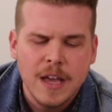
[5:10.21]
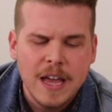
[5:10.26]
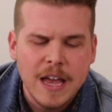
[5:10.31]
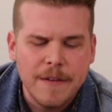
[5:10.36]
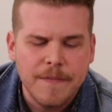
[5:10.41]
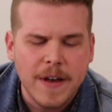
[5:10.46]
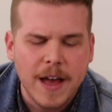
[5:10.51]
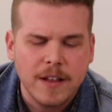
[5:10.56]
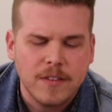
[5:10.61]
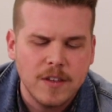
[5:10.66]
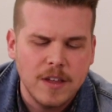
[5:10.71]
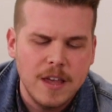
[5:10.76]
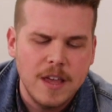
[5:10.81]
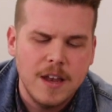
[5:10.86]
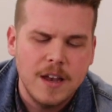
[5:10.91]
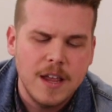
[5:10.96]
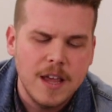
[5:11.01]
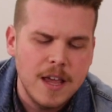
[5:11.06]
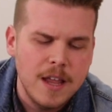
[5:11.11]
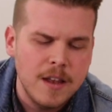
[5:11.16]
In fact,
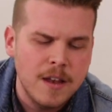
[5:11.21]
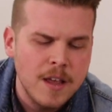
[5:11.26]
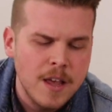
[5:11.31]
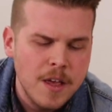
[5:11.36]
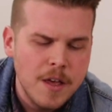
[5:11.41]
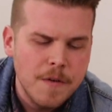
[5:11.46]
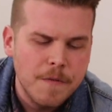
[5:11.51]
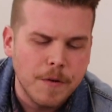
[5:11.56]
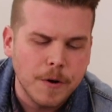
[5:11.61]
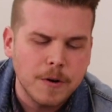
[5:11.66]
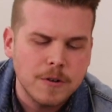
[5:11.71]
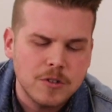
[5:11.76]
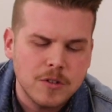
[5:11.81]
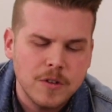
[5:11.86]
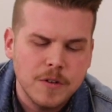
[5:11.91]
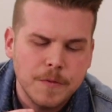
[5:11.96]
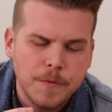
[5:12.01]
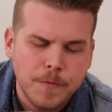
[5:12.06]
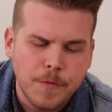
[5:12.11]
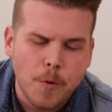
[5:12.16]
in, in verse
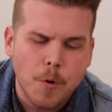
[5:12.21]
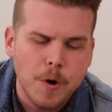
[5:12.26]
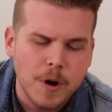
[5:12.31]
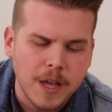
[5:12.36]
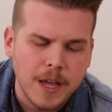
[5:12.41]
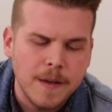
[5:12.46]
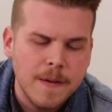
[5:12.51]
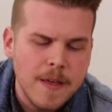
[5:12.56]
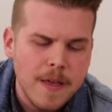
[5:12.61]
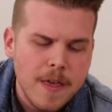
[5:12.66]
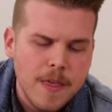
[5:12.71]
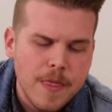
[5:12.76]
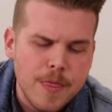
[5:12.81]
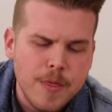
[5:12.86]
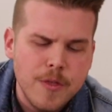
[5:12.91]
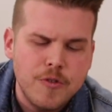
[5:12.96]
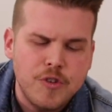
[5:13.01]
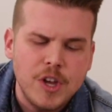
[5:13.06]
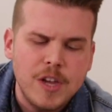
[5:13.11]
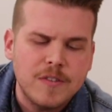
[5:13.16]
40,
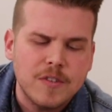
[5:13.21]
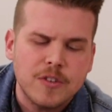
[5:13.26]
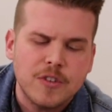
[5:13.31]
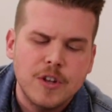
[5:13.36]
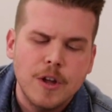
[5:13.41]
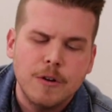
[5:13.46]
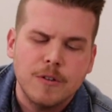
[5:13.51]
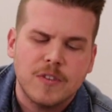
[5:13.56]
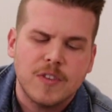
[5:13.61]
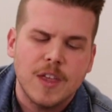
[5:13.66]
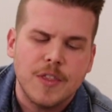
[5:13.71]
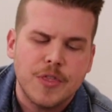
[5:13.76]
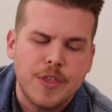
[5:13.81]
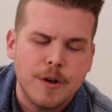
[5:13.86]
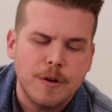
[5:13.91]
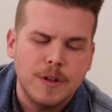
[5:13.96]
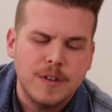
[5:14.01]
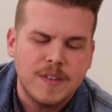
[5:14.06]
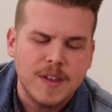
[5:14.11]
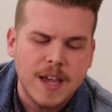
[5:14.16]
Jesus notes that
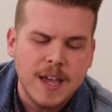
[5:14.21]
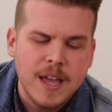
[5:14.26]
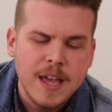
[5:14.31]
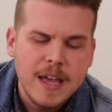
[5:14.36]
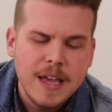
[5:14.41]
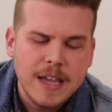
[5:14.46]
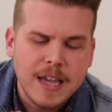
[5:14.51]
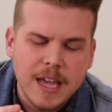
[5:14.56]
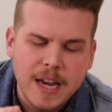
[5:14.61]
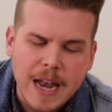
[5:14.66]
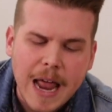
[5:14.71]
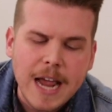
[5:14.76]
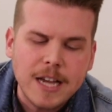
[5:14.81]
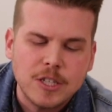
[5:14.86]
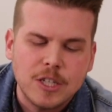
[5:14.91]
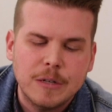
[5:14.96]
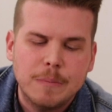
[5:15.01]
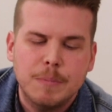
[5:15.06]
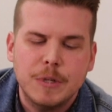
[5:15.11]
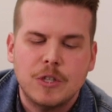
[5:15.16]
there is a
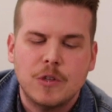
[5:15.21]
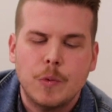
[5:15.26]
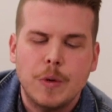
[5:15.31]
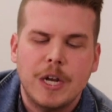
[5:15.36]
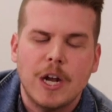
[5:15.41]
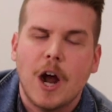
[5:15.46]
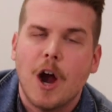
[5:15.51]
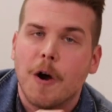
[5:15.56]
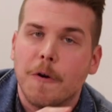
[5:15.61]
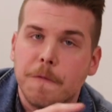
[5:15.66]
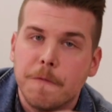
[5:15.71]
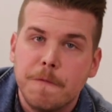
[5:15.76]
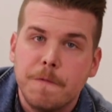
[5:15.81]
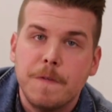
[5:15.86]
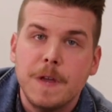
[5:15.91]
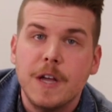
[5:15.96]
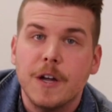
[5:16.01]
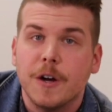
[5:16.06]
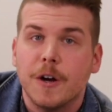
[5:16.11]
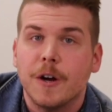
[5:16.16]
connection between our
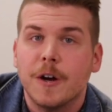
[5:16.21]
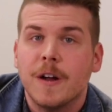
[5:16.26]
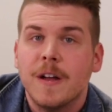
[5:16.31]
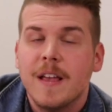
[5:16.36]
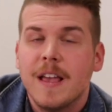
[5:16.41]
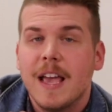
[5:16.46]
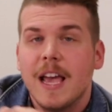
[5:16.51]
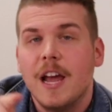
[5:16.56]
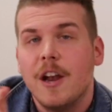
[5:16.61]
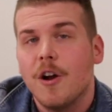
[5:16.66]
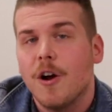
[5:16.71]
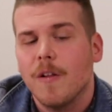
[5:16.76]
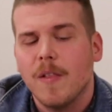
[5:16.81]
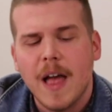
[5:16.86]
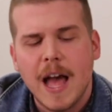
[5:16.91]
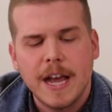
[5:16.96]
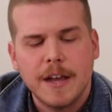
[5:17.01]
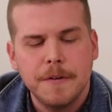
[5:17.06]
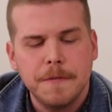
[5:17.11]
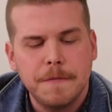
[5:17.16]
fear and our
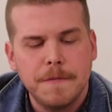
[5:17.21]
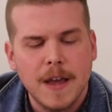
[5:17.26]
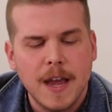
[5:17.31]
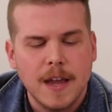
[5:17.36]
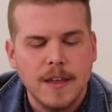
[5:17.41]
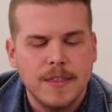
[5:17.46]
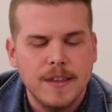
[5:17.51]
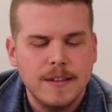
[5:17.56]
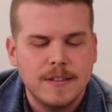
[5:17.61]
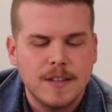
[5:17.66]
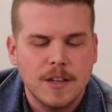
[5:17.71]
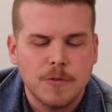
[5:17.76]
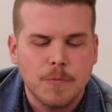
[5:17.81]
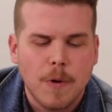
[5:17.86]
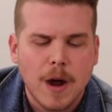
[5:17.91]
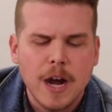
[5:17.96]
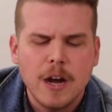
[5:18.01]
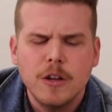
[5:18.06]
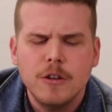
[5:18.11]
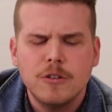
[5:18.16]
lack of faith. He says,
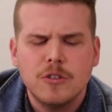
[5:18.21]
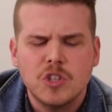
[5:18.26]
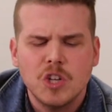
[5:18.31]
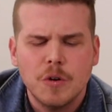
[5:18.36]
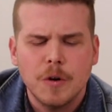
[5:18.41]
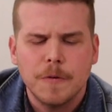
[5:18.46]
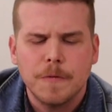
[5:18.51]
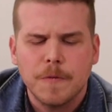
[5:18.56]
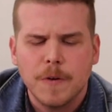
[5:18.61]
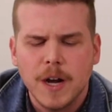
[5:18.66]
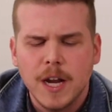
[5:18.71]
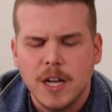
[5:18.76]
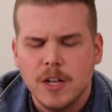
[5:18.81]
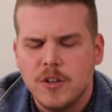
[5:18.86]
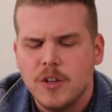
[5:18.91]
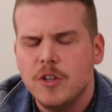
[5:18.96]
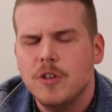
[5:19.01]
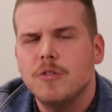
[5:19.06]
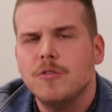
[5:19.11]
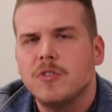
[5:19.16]
Why are you so afraid?
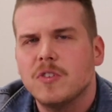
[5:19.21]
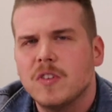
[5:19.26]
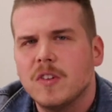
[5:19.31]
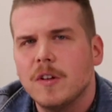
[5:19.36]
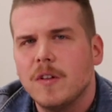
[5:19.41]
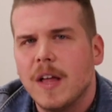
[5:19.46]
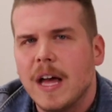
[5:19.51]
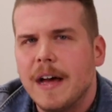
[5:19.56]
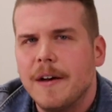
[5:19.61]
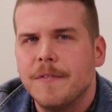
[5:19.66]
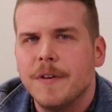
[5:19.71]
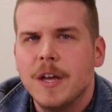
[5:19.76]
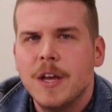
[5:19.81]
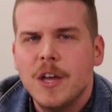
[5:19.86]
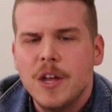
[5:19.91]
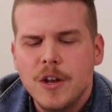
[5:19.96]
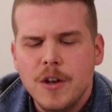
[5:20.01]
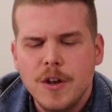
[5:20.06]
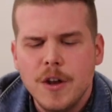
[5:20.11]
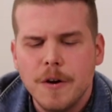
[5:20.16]
Do you still have
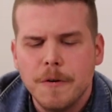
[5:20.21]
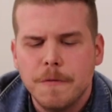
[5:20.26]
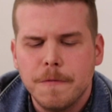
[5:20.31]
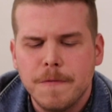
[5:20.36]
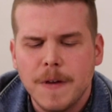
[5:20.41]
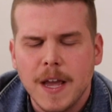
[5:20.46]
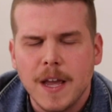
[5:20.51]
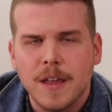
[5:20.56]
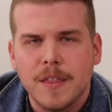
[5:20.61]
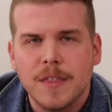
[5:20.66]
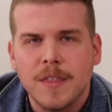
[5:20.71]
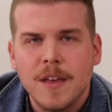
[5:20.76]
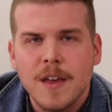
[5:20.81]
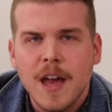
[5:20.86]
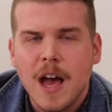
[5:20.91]
no faith?